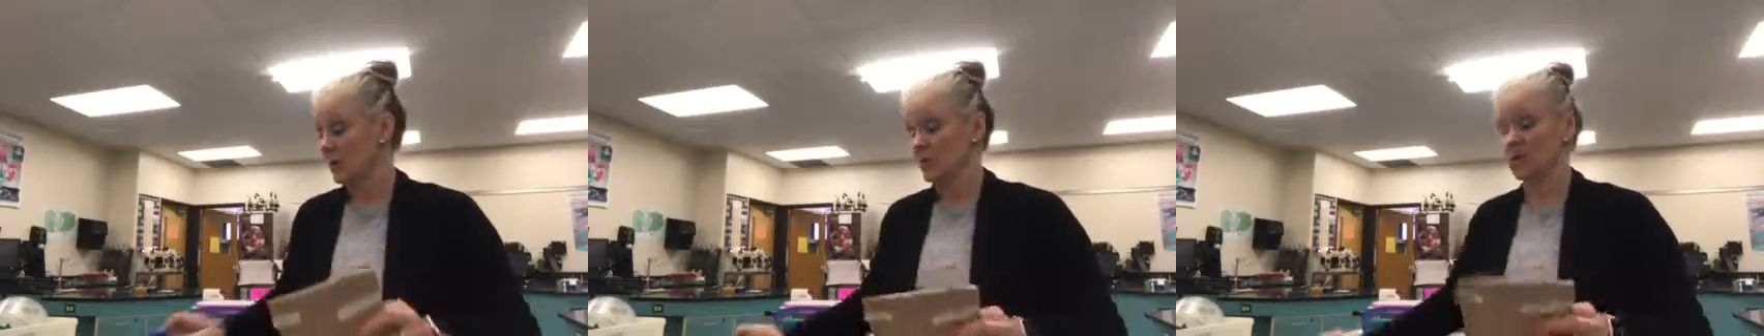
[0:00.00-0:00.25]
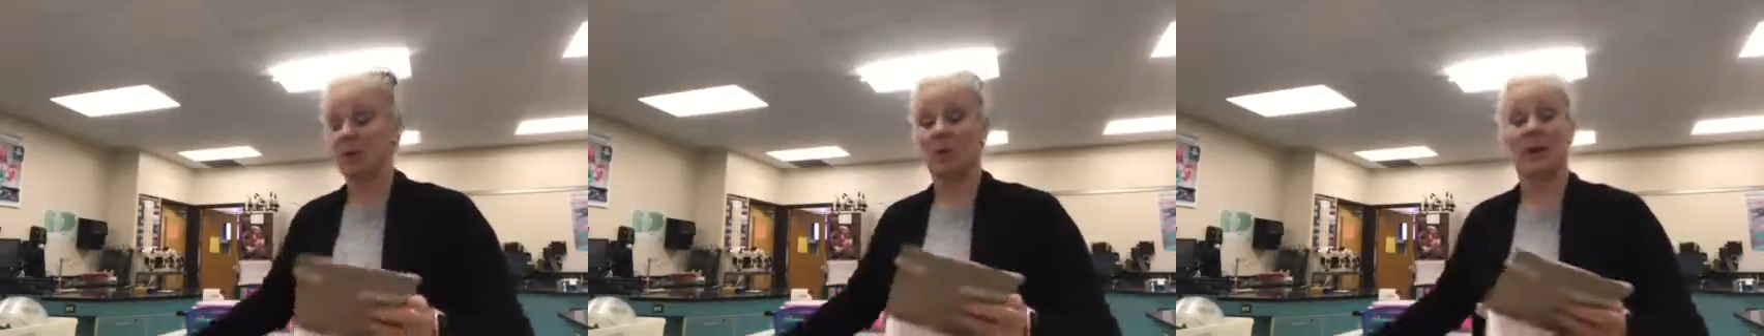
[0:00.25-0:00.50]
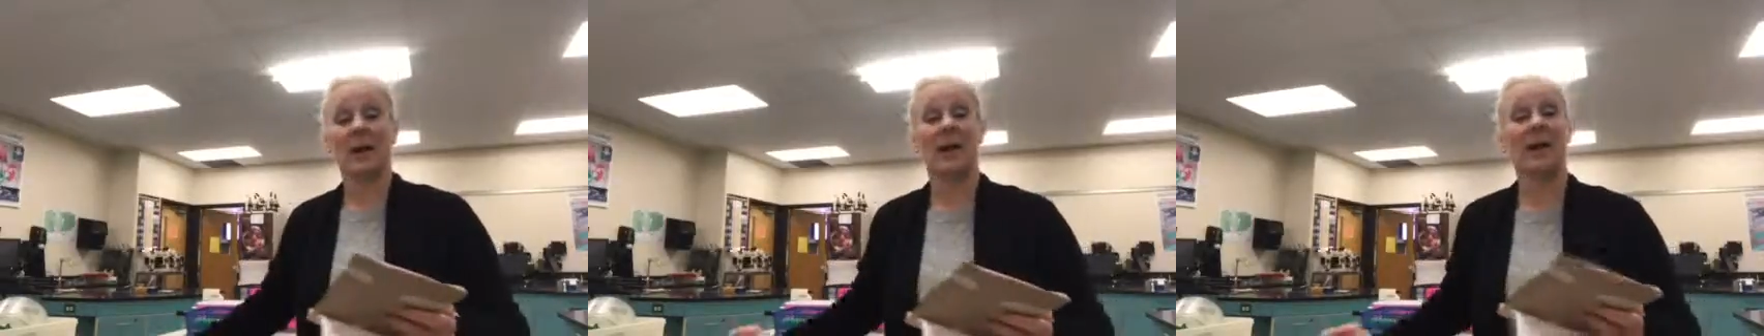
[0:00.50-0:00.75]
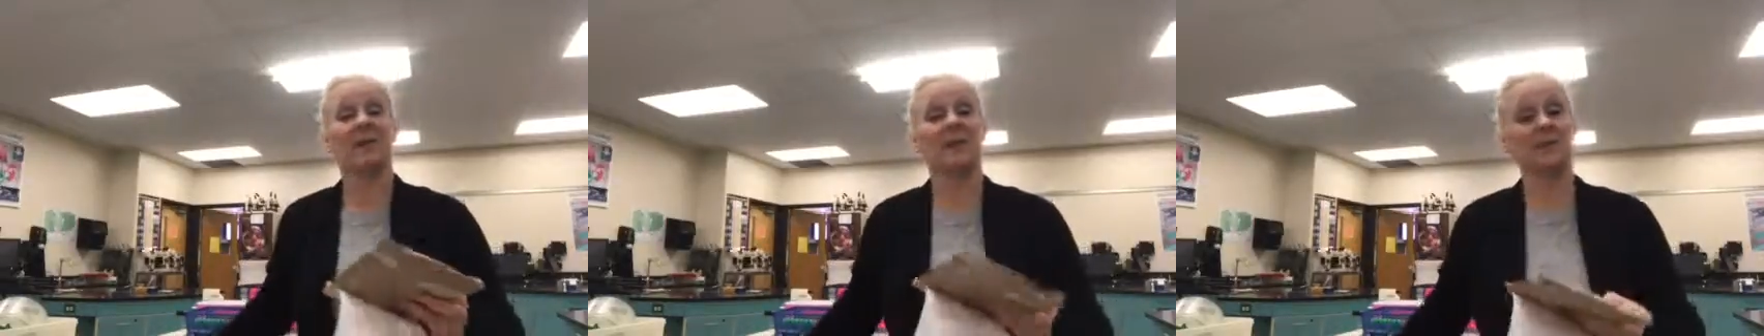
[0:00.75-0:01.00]
So
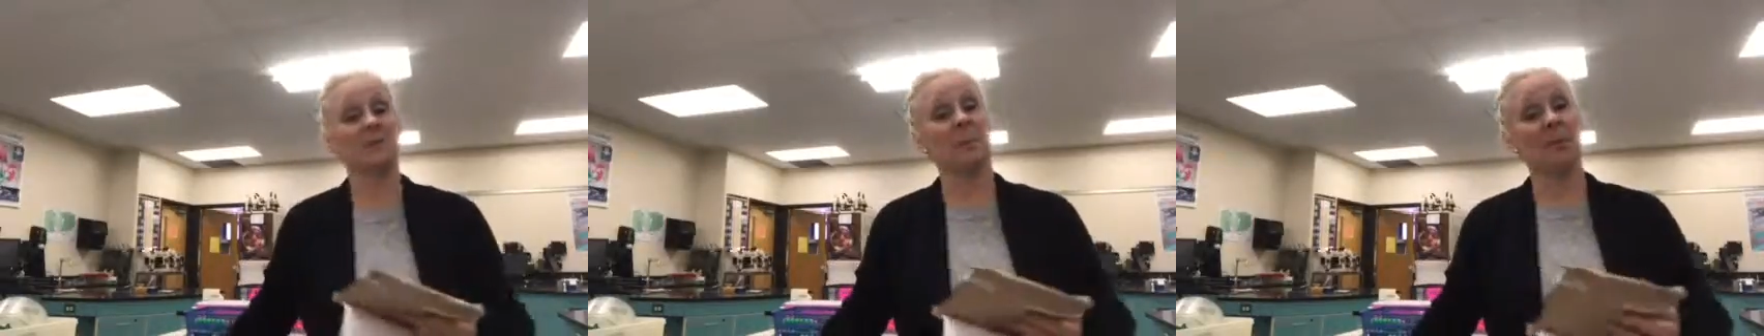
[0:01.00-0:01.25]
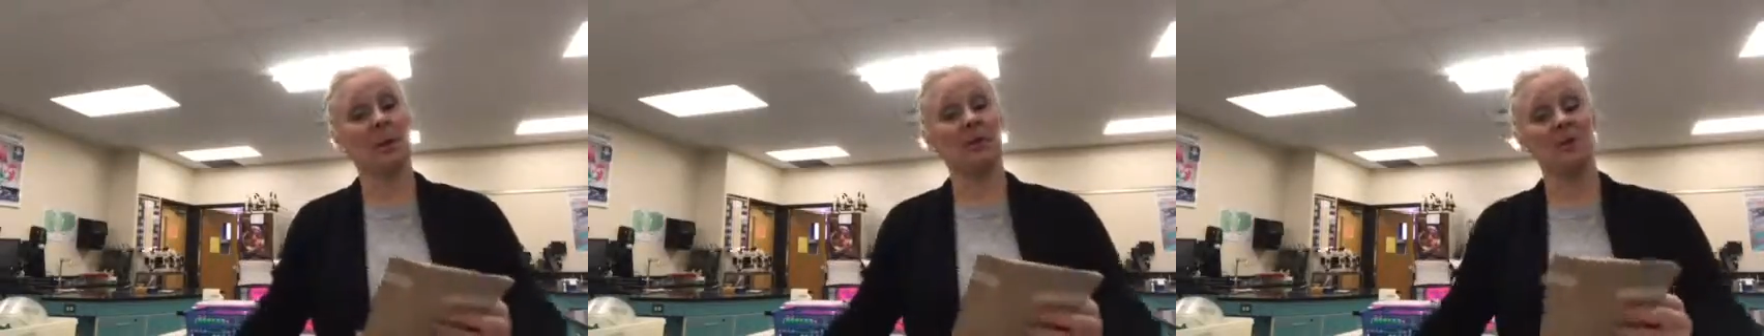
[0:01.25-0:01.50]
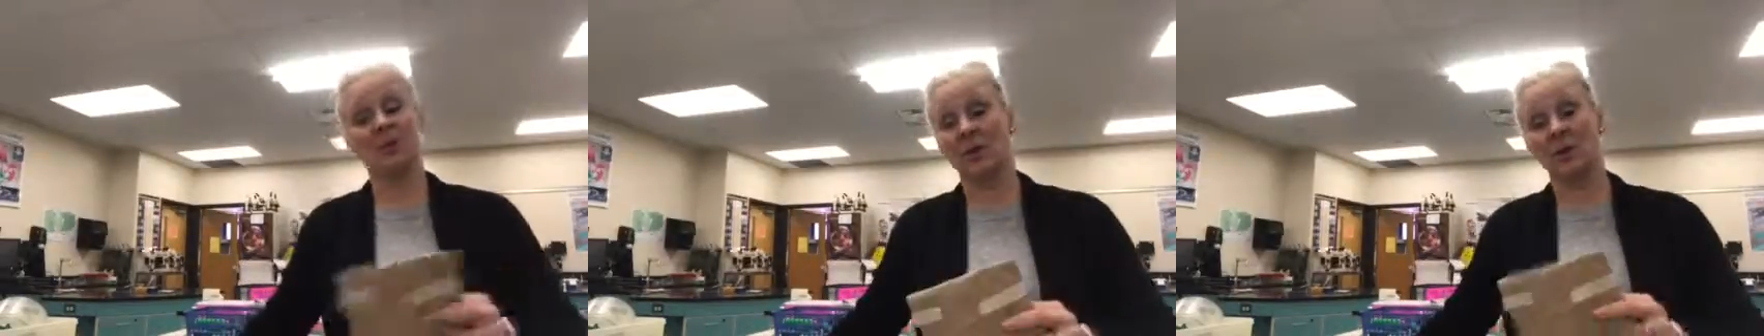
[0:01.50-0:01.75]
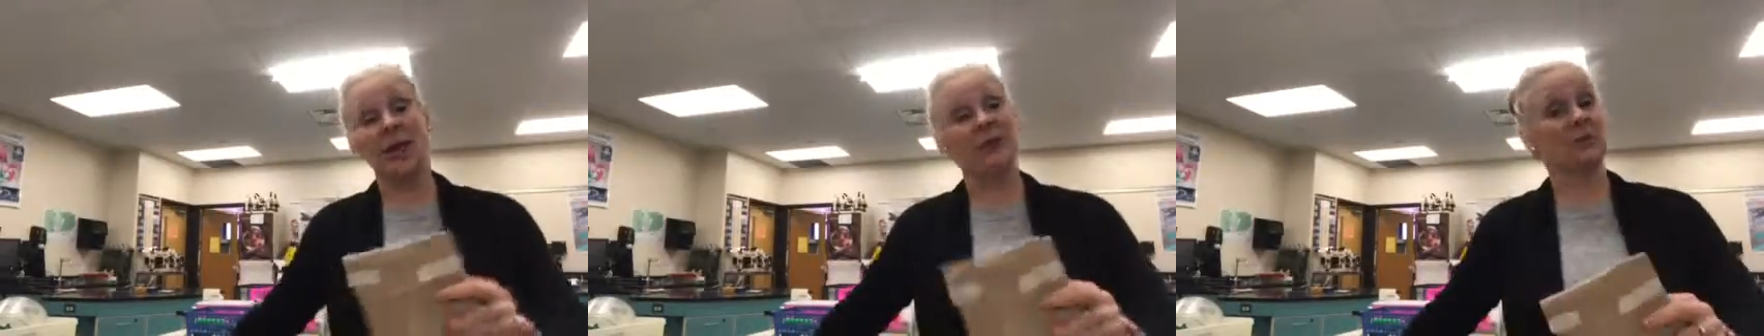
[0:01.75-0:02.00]
at this point, you
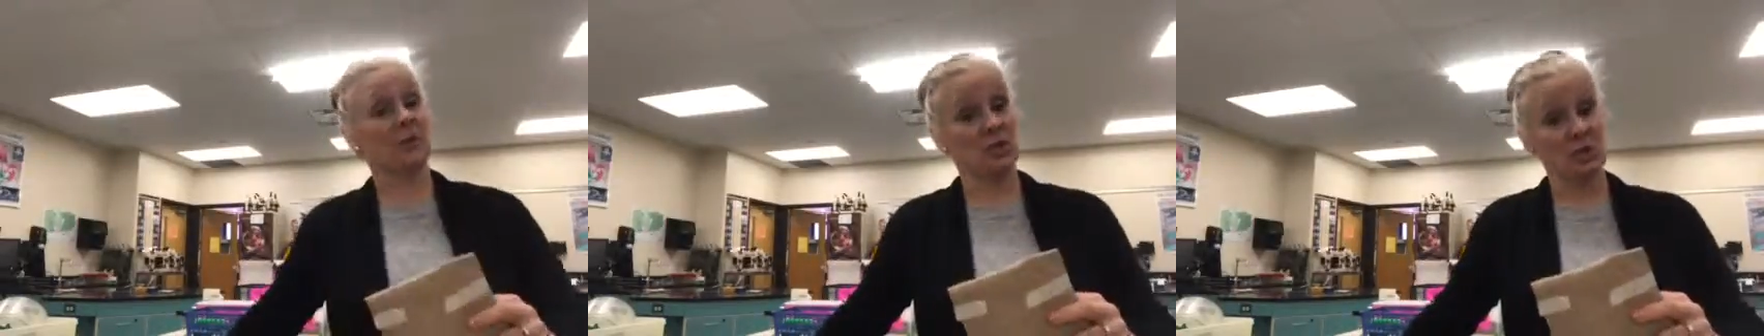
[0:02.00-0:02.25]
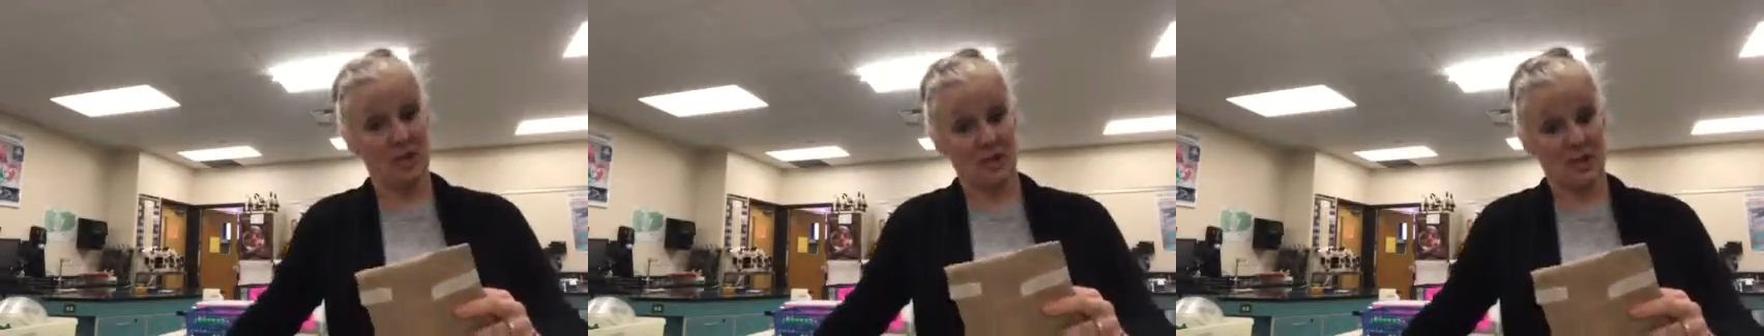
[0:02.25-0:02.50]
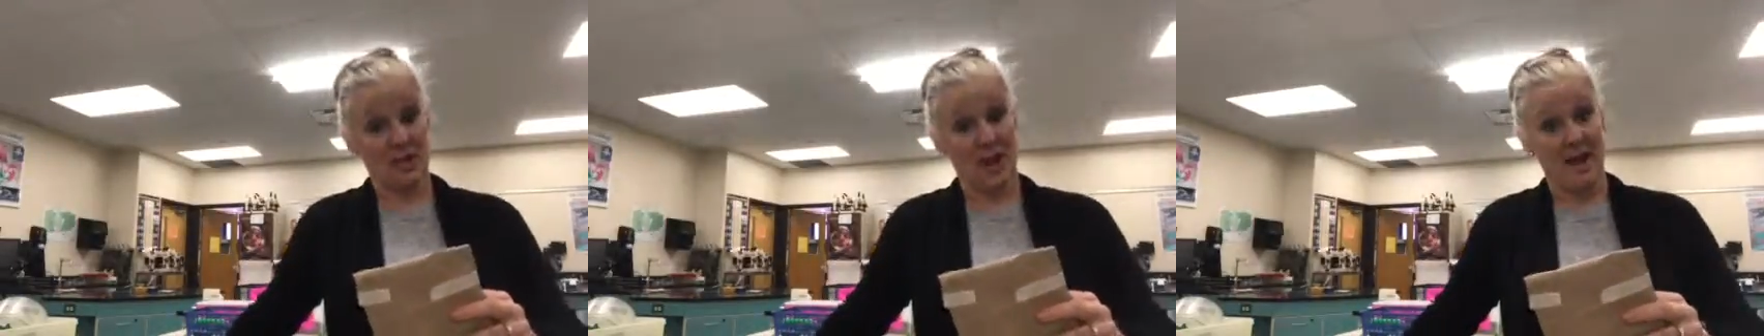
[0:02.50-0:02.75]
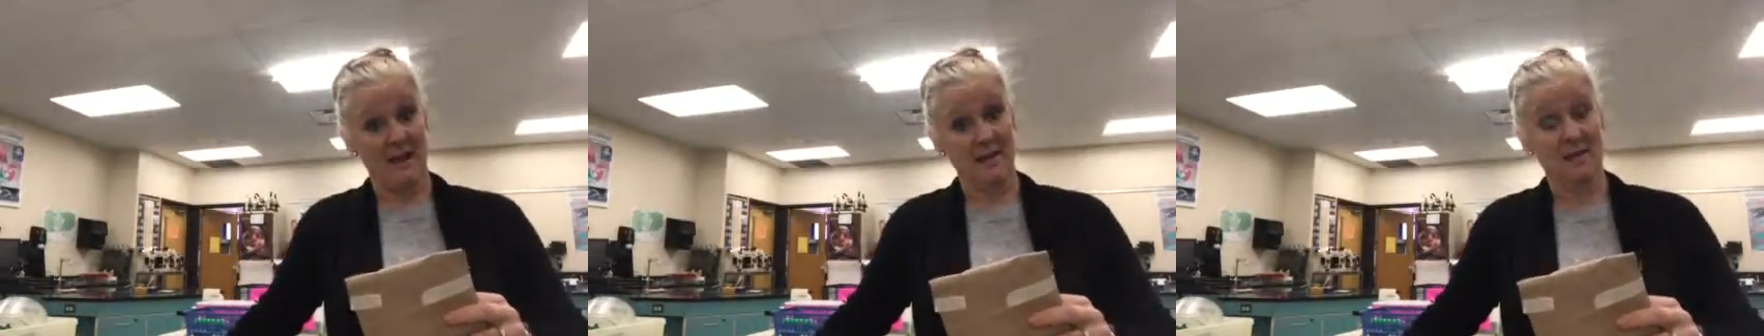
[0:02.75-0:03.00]
don't have to exchange
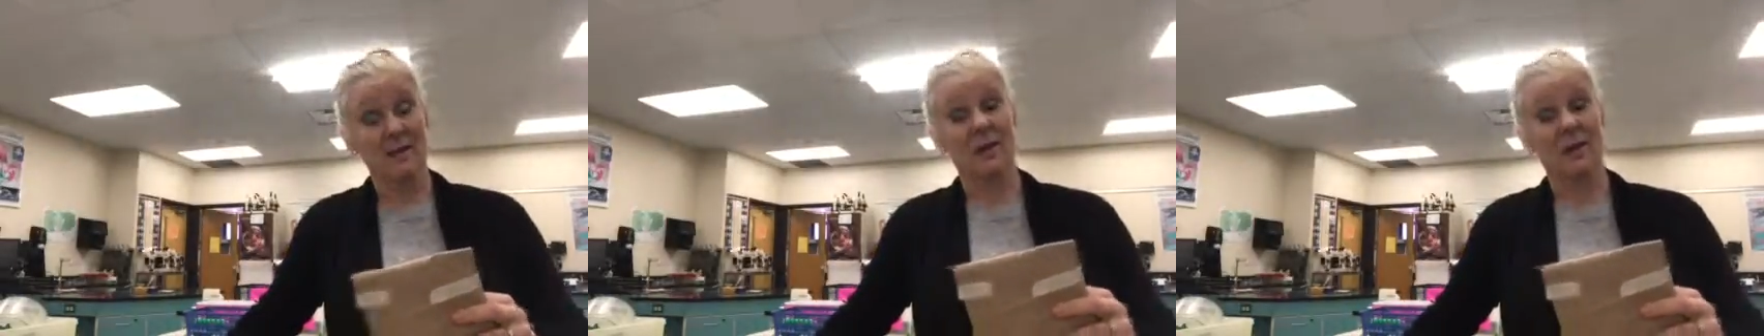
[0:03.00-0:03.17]
again.